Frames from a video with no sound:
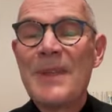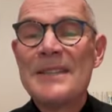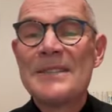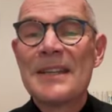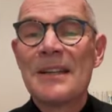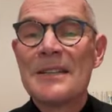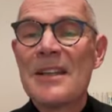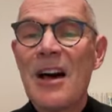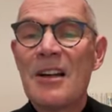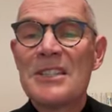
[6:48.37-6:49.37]
peace deal is
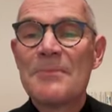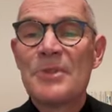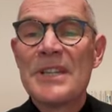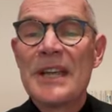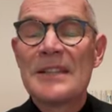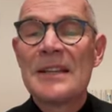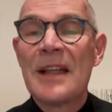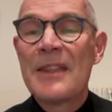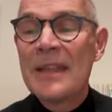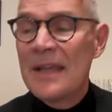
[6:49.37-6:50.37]
hard to predict. And I
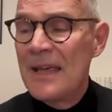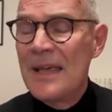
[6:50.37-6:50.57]
think